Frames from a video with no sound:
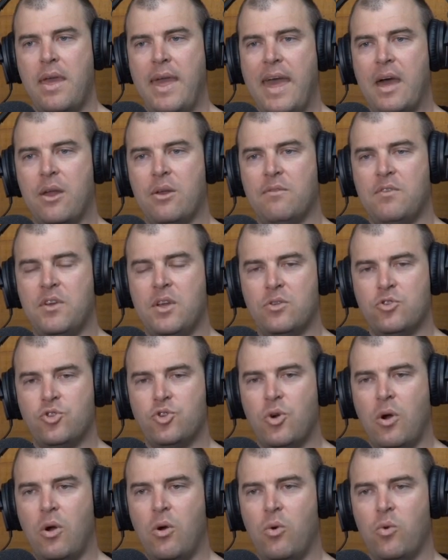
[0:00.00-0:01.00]
of
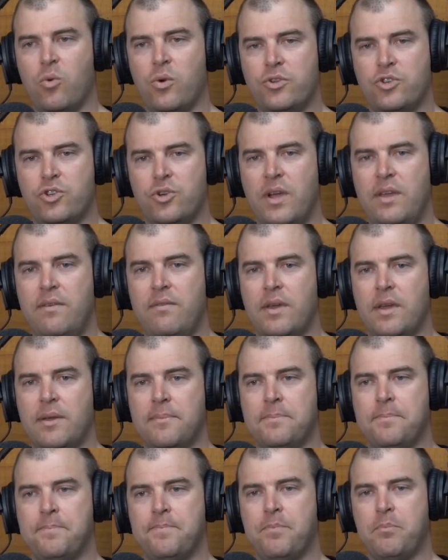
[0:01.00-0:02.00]
control
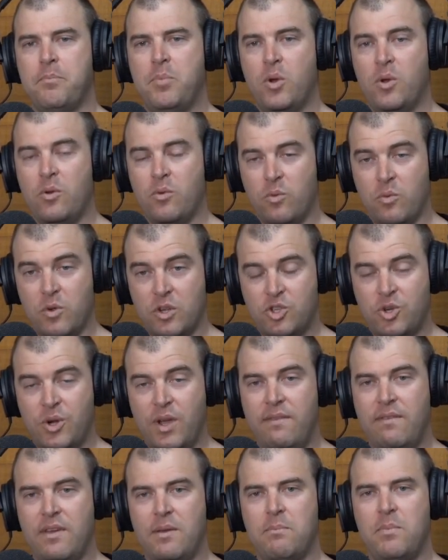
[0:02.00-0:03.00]
retrieving
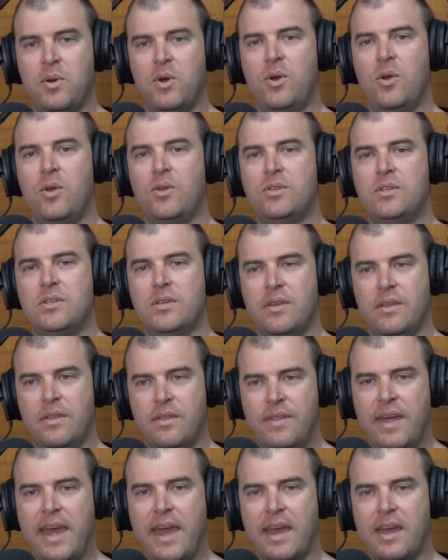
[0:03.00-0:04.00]
birds.
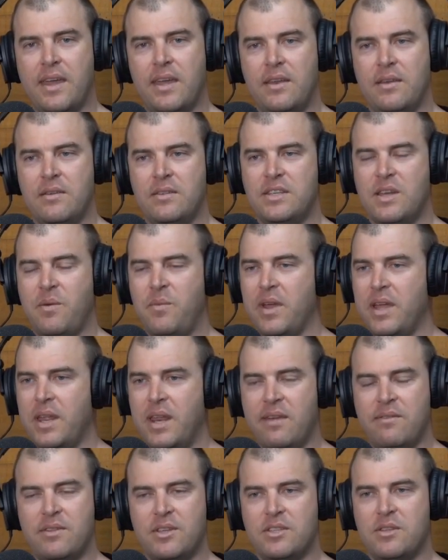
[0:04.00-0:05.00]
Someone
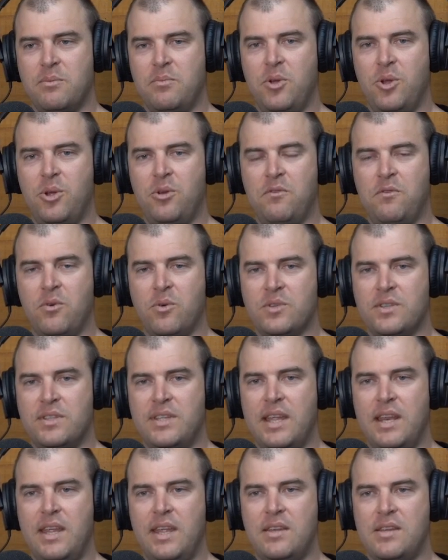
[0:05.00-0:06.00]
can have just a beautiful,
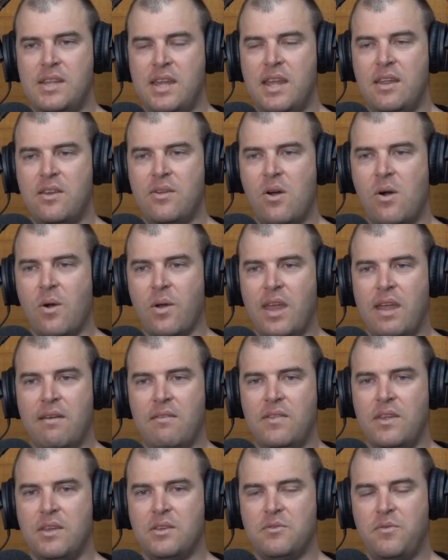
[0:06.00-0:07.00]
steady deer dog,
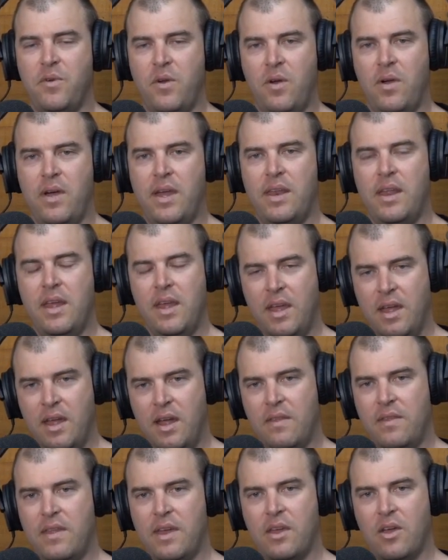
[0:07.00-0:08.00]
everything's fine,
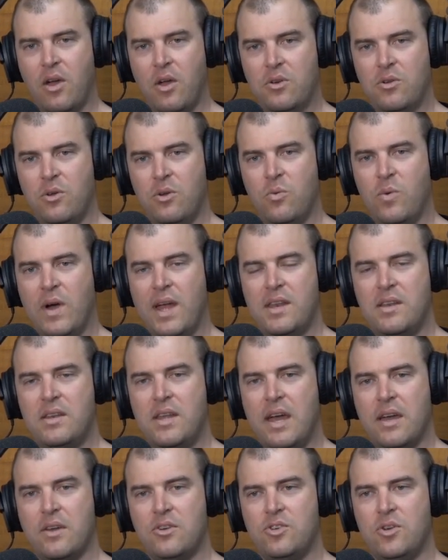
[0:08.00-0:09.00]
and they go do one
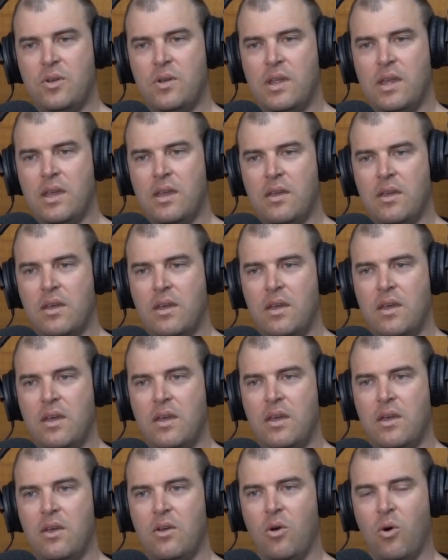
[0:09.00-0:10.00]
duck shooting
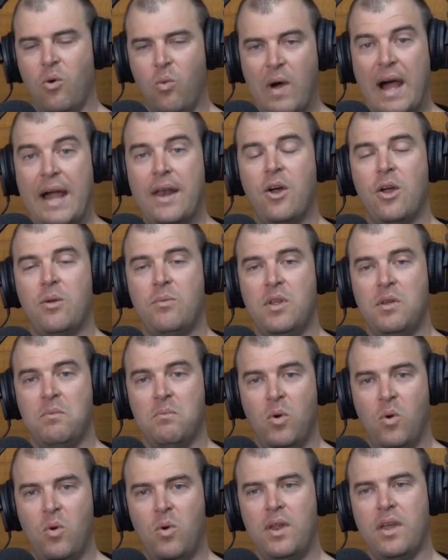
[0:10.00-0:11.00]
or one opening
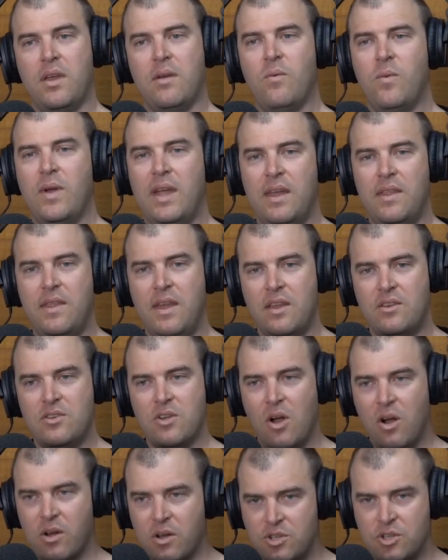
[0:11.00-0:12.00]
morning where their
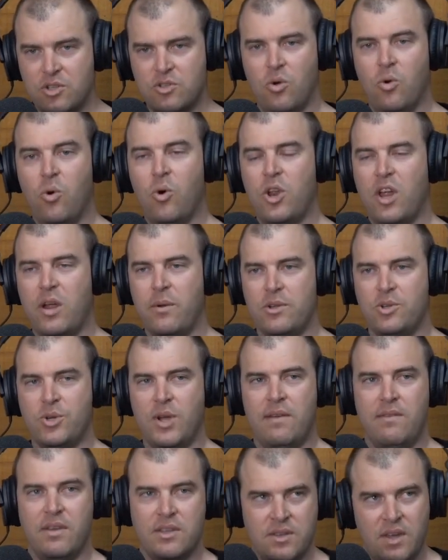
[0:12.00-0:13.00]
dog is just
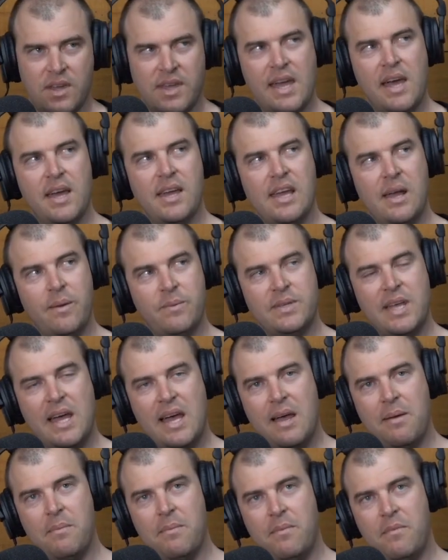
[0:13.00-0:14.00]
auto-retrieving. So gun comes
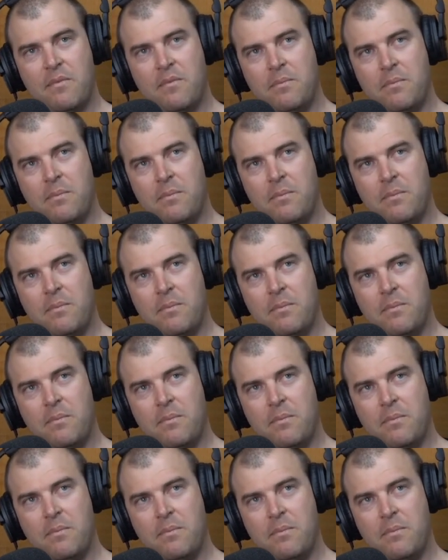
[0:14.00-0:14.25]
up,